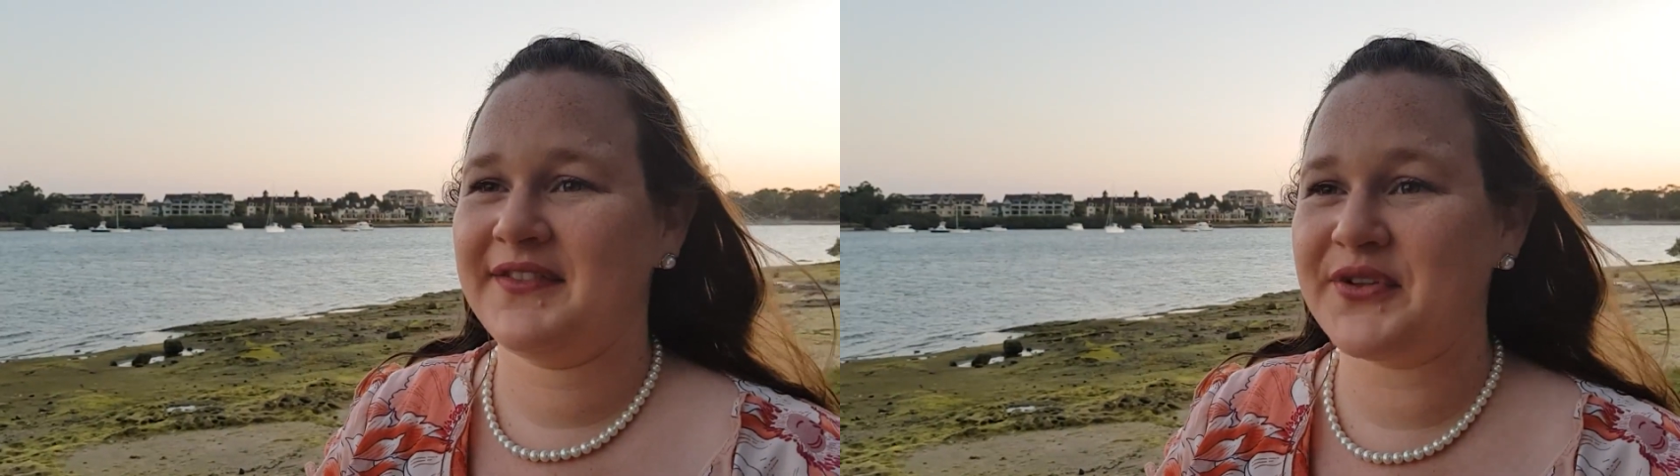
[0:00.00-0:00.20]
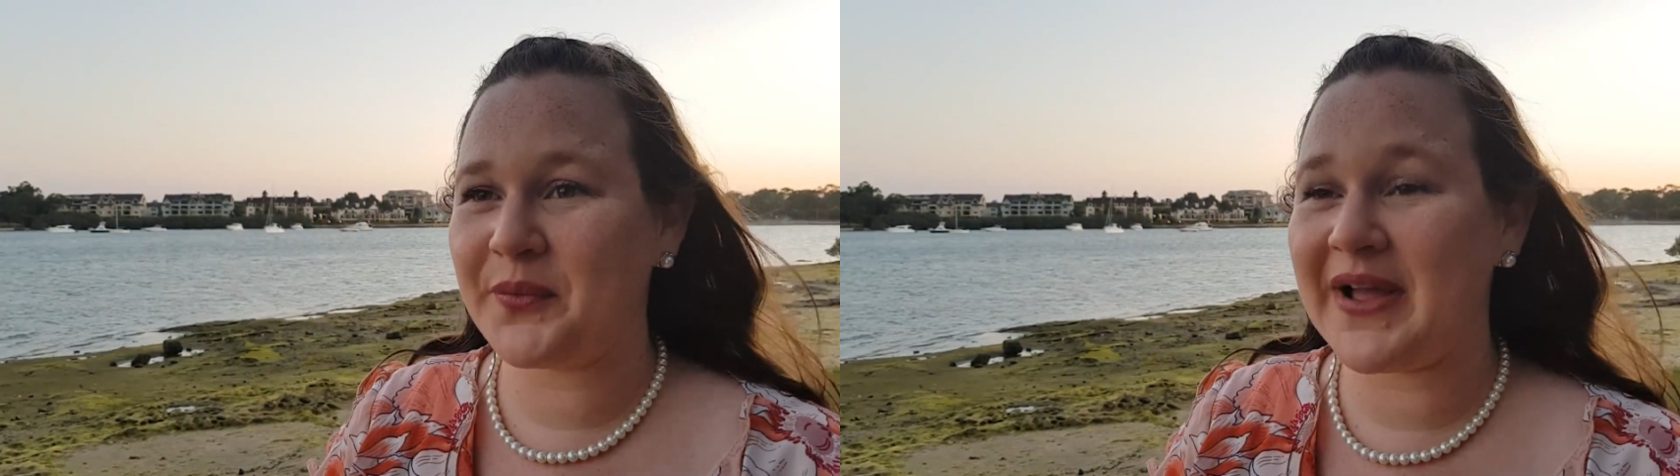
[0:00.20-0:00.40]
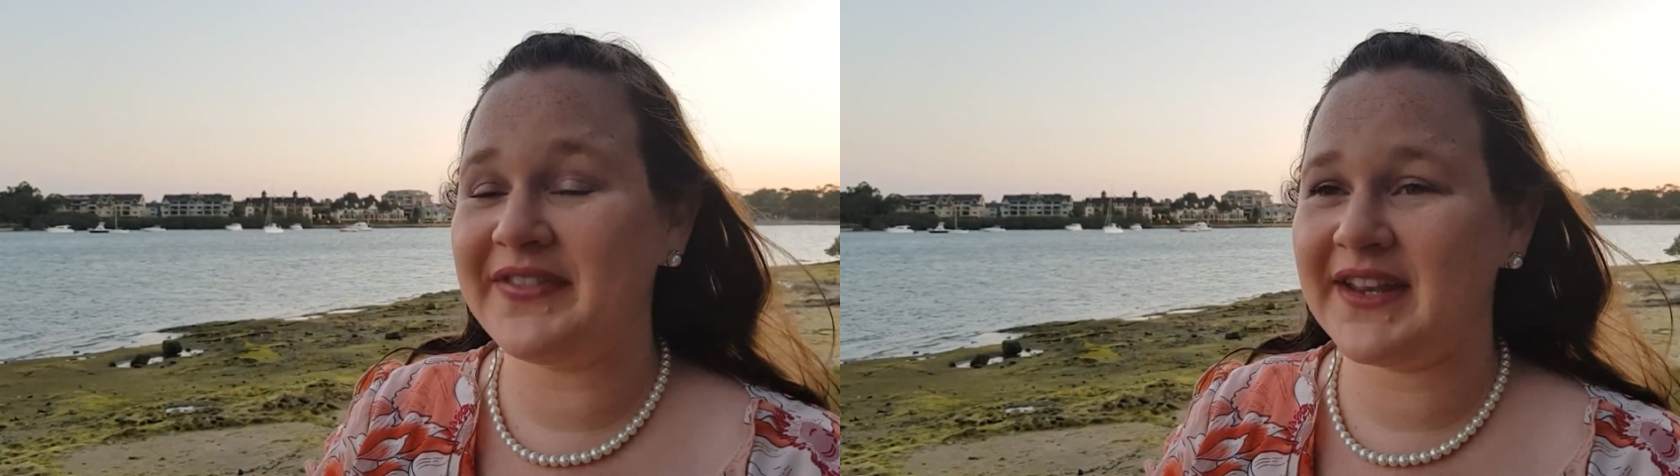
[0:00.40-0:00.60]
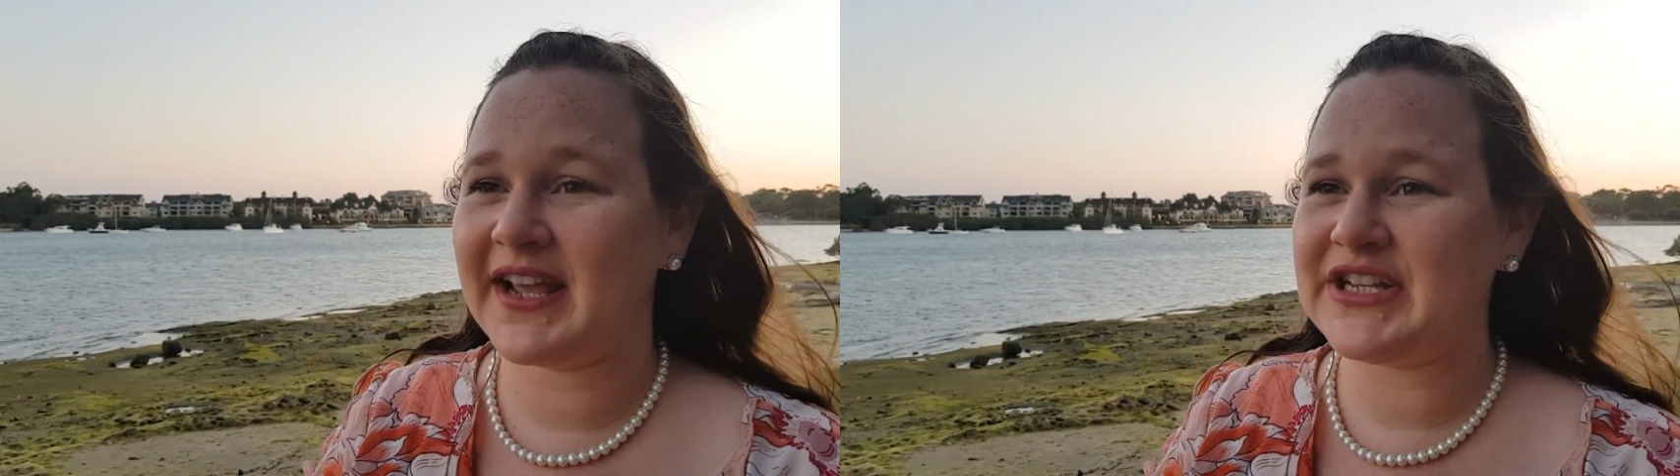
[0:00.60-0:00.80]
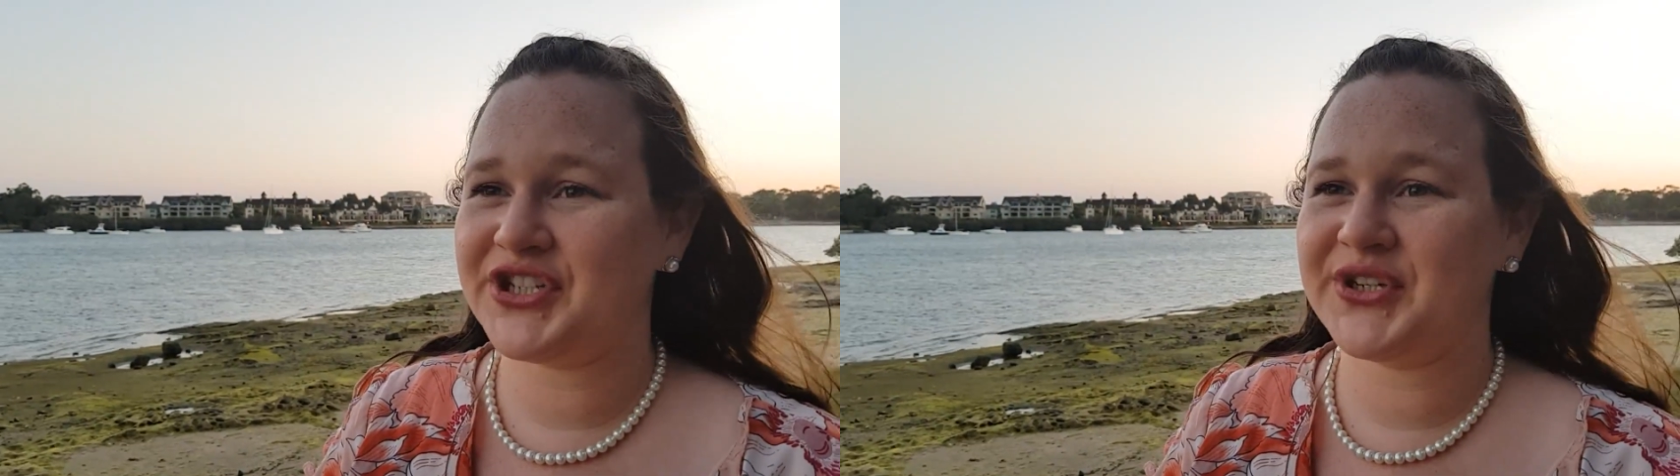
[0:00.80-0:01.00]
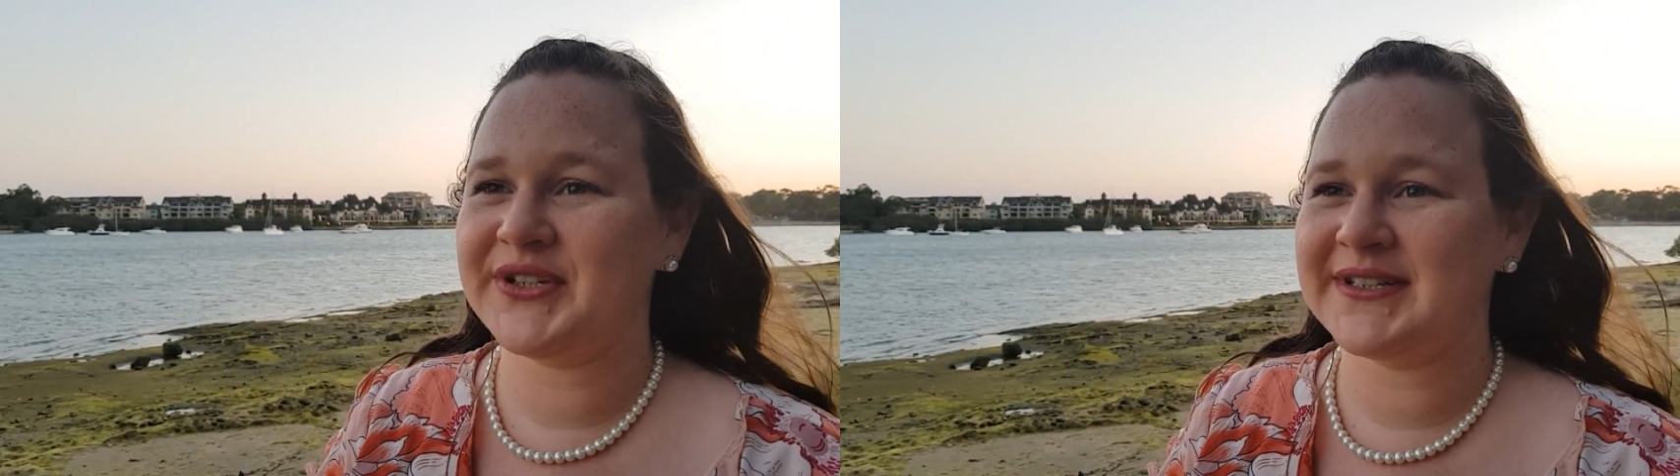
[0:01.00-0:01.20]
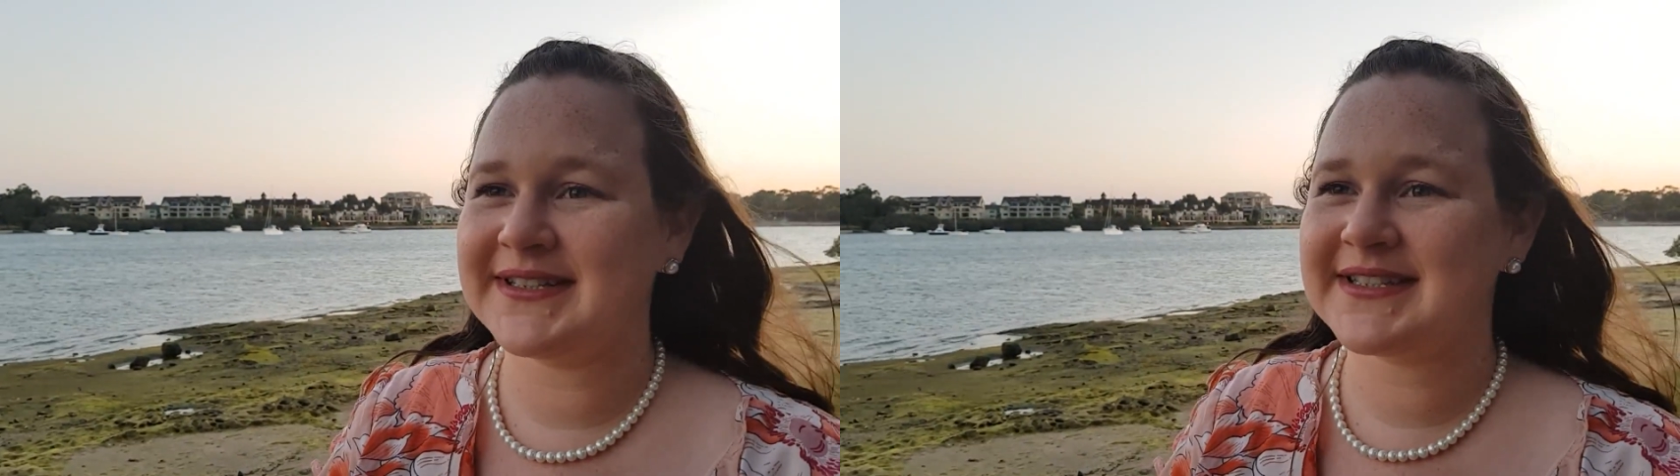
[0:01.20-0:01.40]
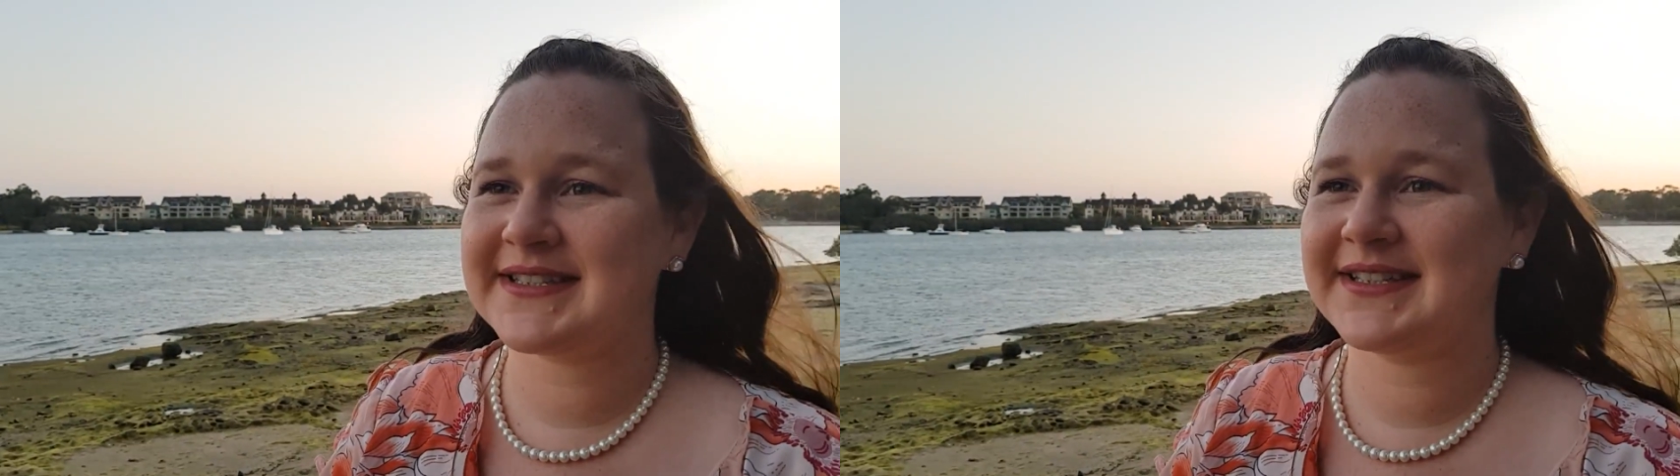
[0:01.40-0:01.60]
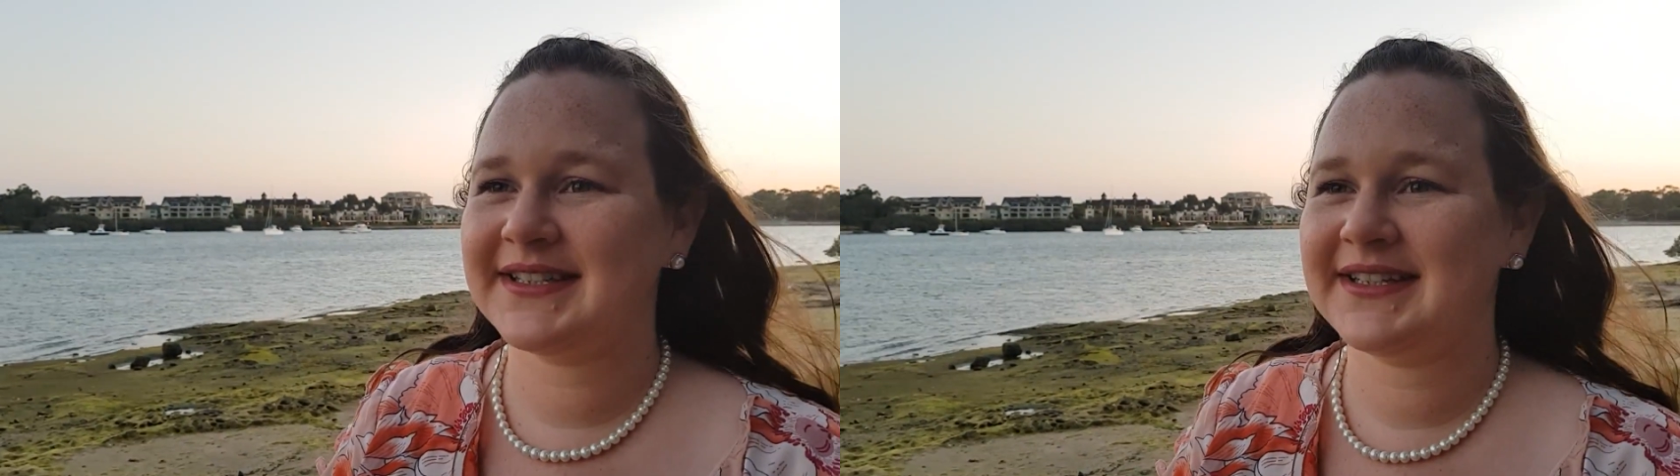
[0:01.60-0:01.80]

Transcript: the one that I choose.